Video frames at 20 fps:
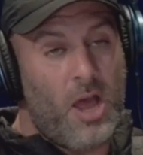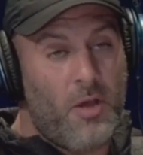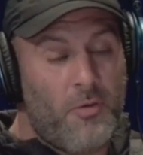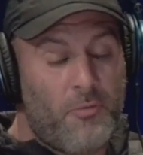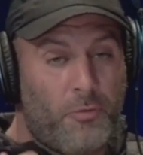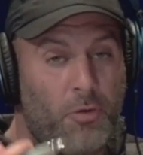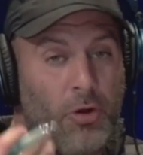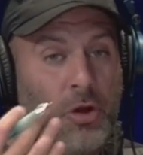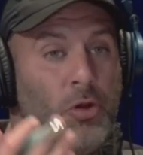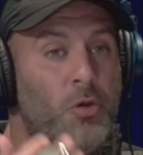
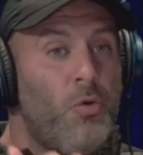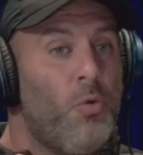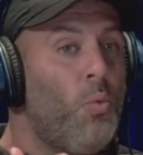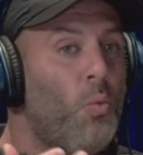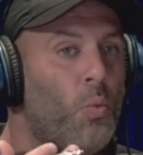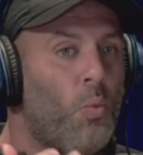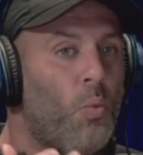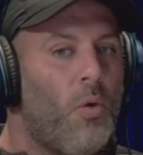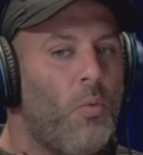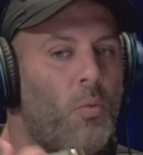For you,
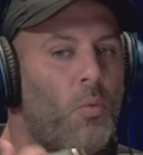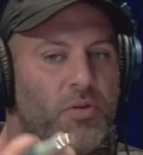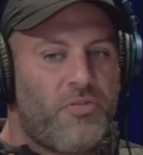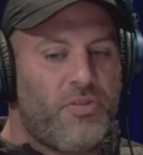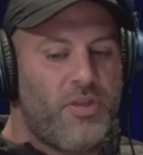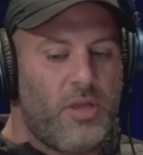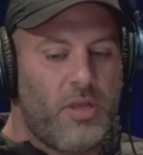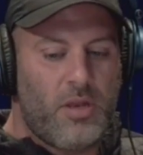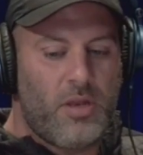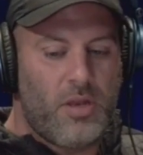what was
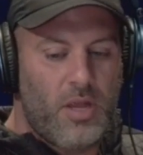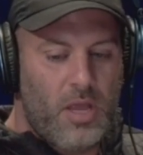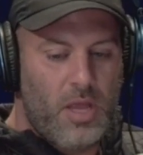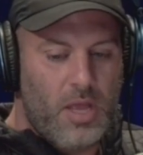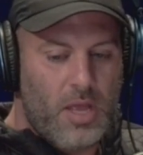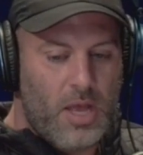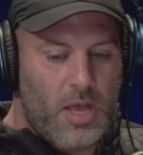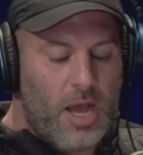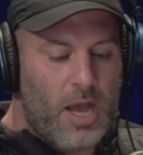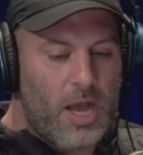it
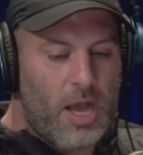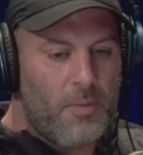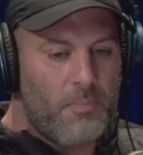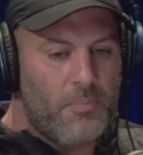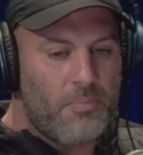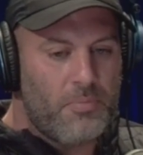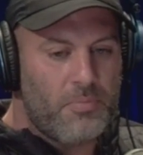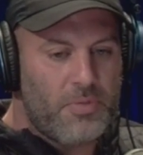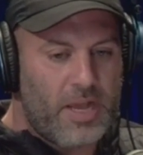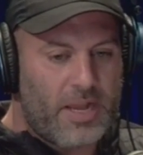
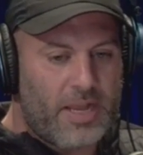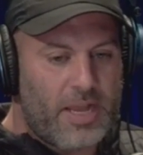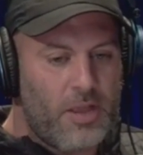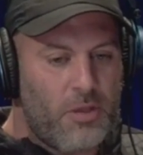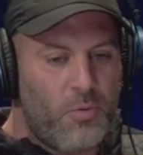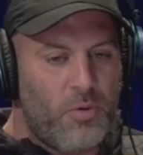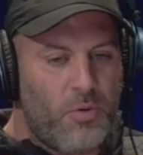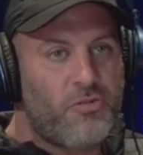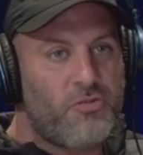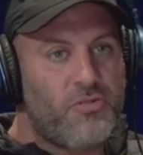that got
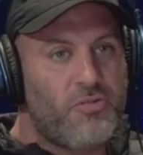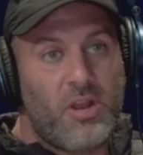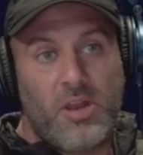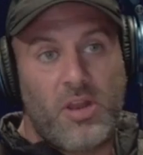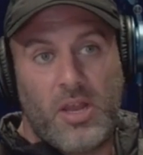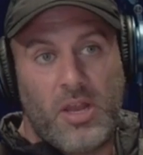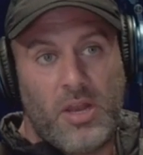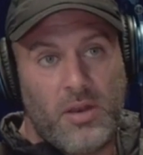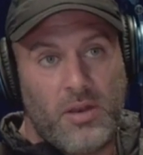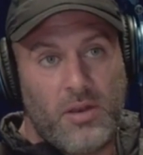you interested
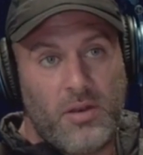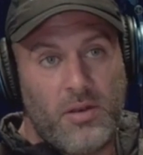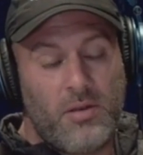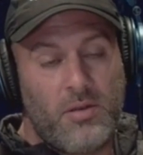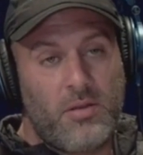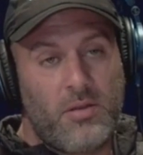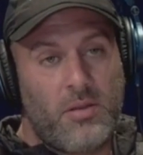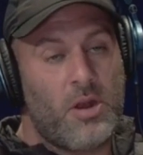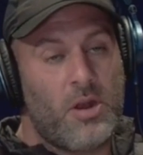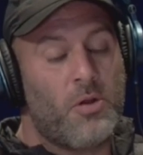
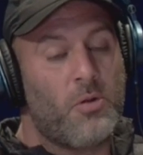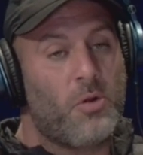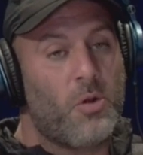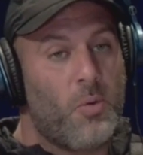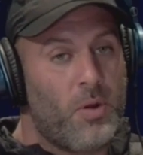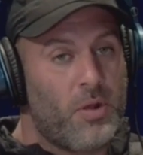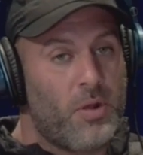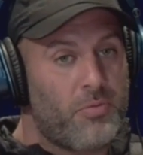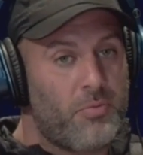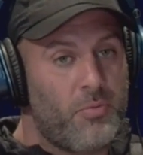in, you know,
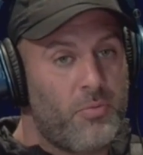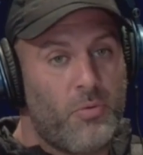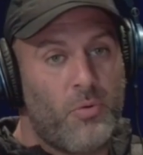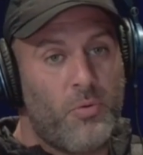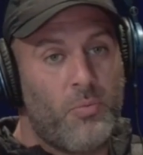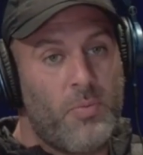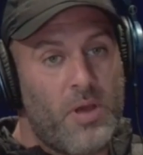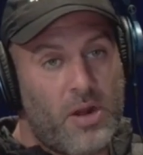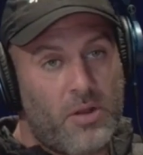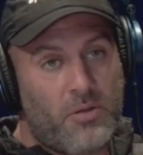going
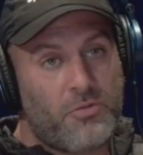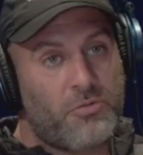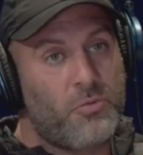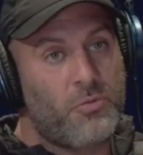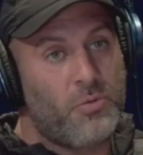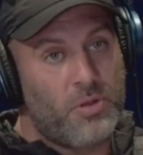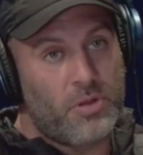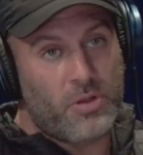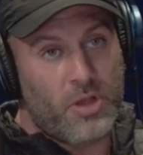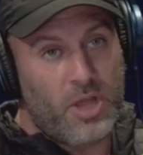through medical
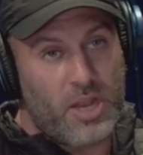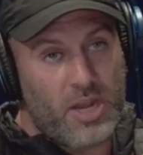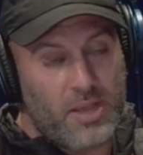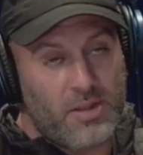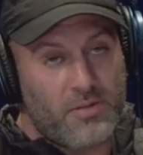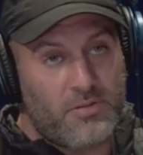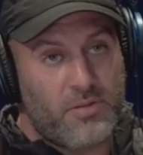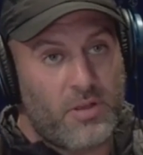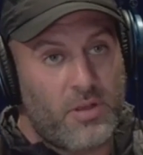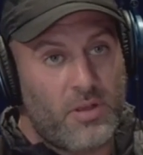school and getting
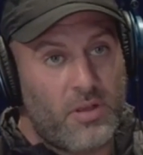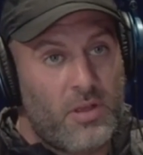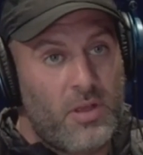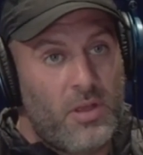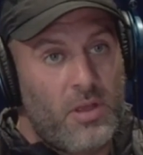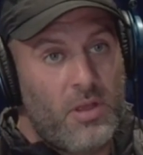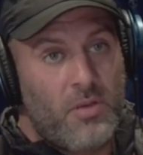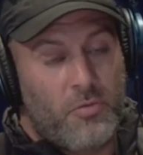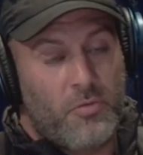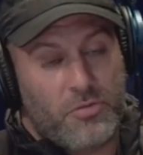into
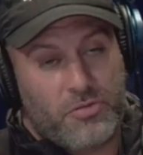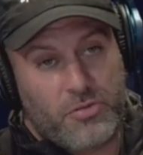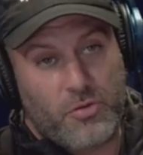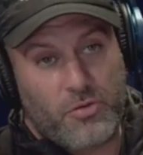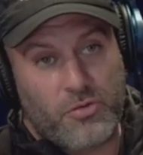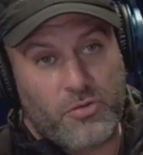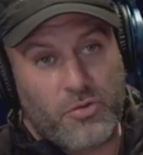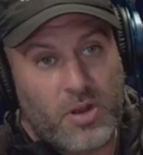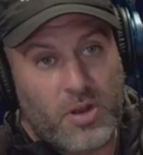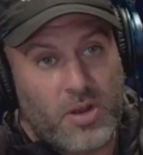foot
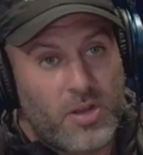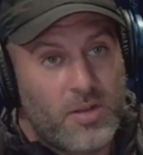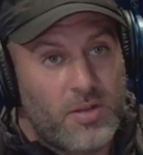surgery?